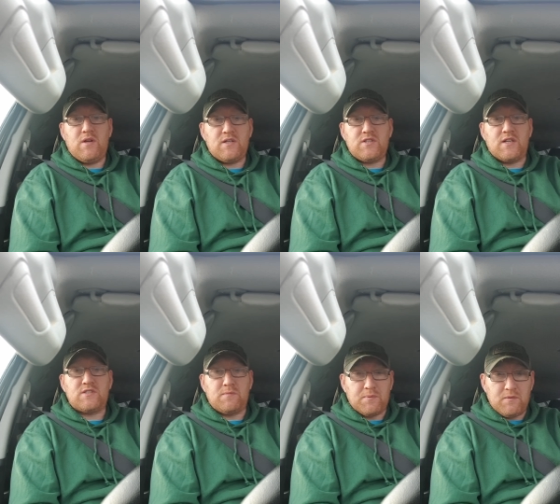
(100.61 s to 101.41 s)
a chance
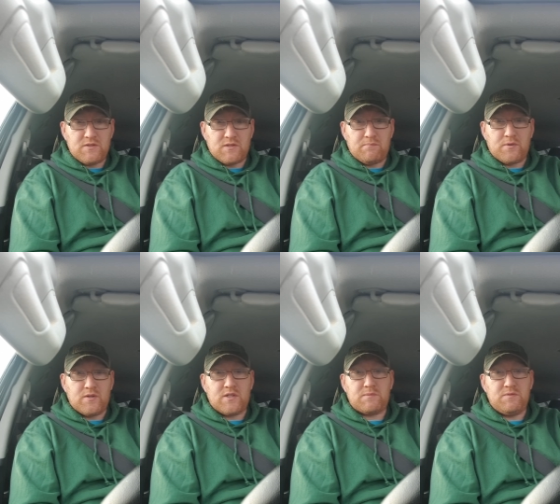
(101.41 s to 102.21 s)
to play with some
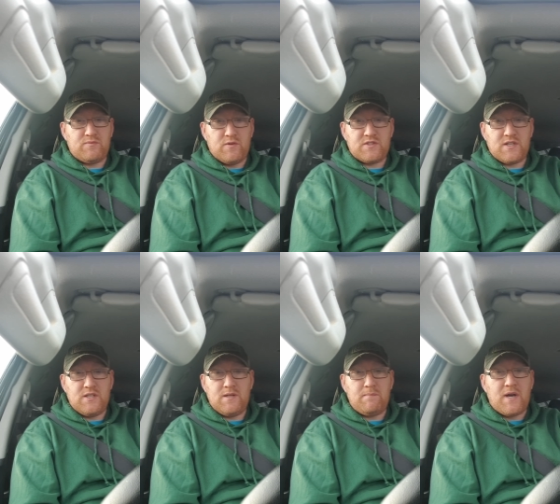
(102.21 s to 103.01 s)
products before
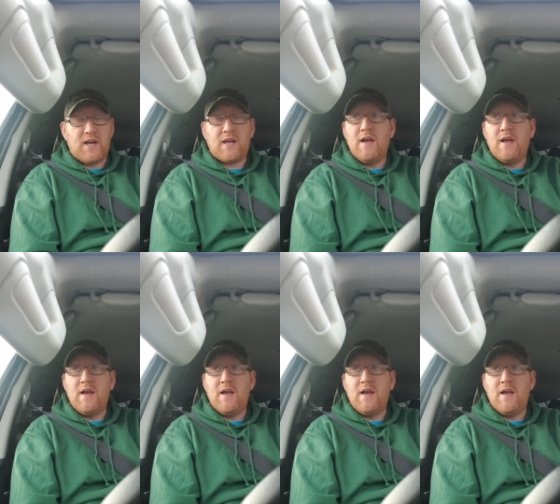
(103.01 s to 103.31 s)
sending it back.